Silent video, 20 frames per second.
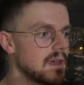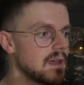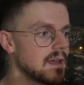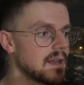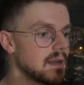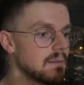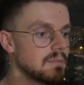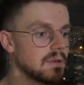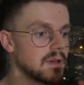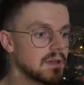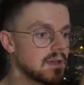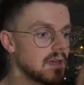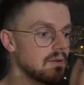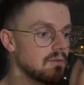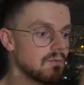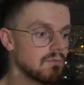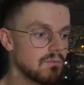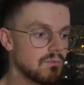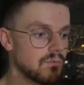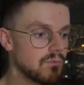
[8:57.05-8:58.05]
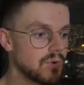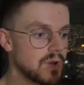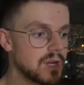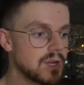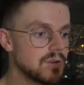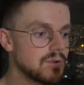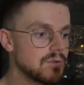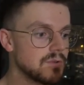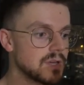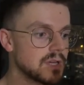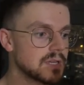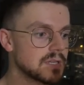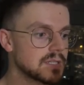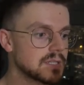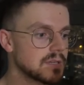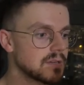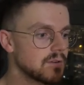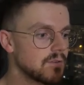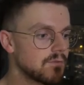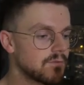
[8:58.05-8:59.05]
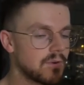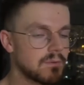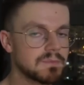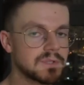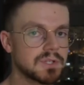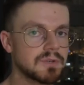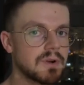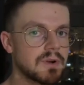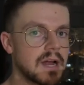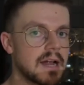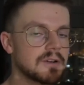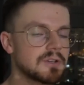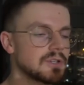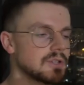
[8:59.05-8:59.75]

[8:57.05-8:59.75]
and I'd be like, okay, redo this from scratch.